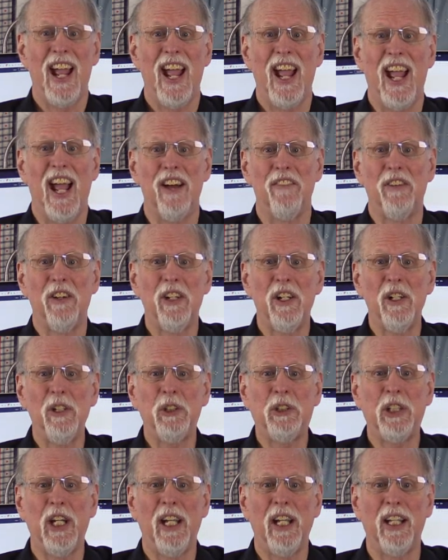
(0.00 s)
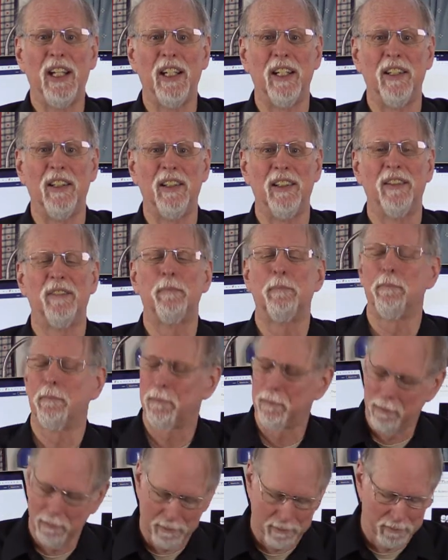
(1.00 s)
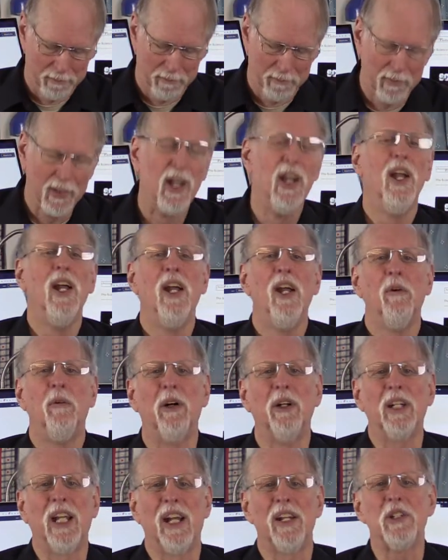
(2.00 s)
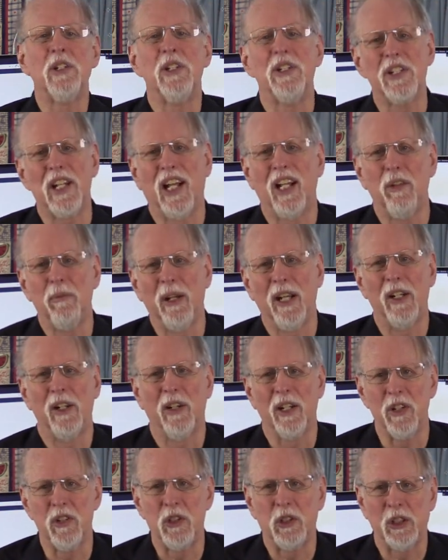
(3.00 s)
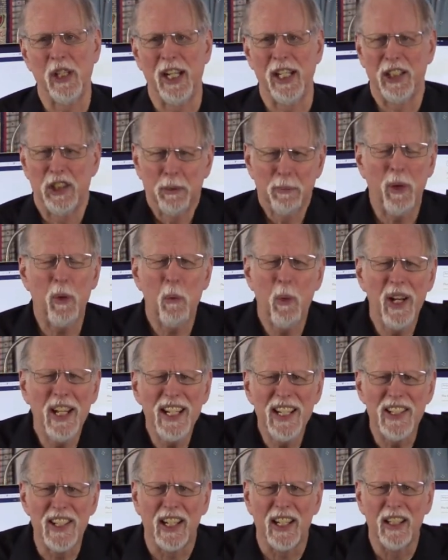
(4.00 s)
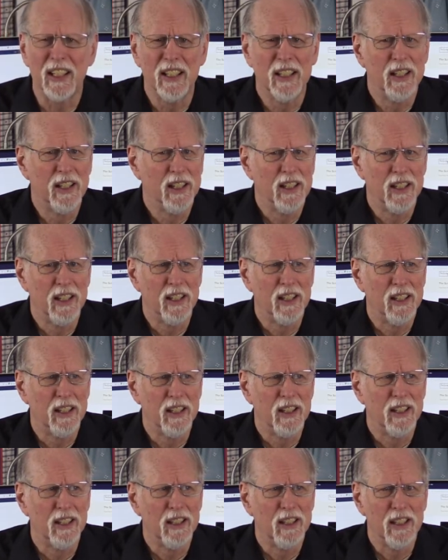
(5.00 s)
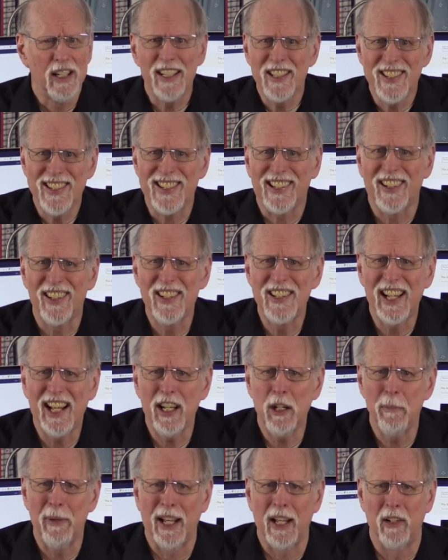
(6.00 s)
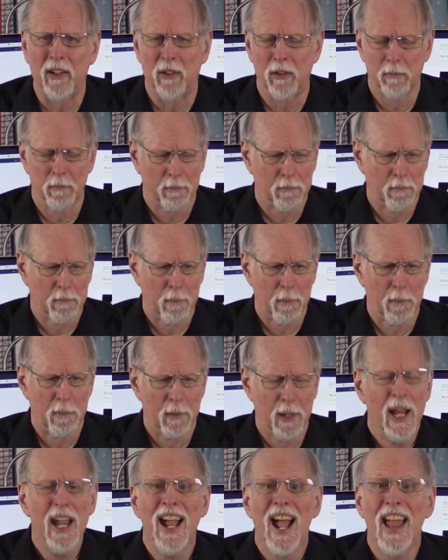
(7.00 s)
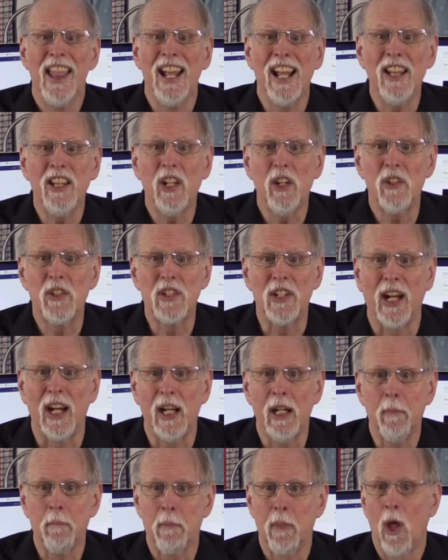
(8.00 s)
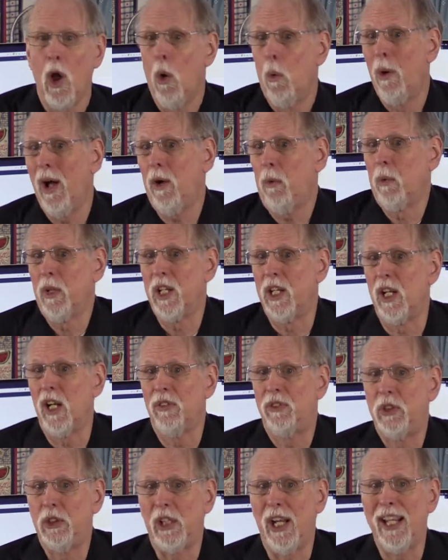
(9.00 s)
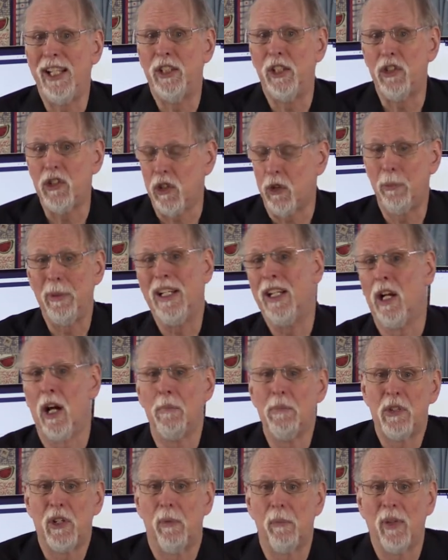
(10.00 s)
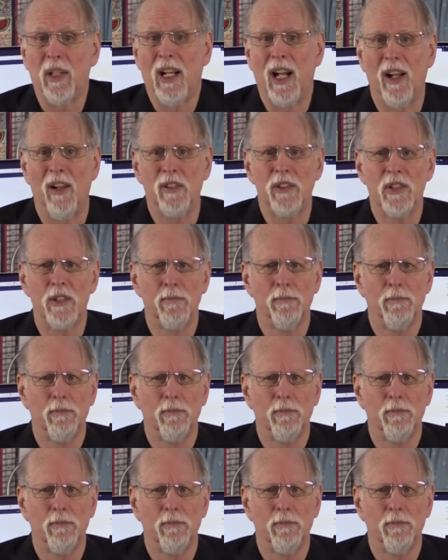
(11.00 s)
evolution. Well, yes, the salamander has changed, but what is it? It's still a salamander. Then they'll say, well, with enough changes, it'll become something else.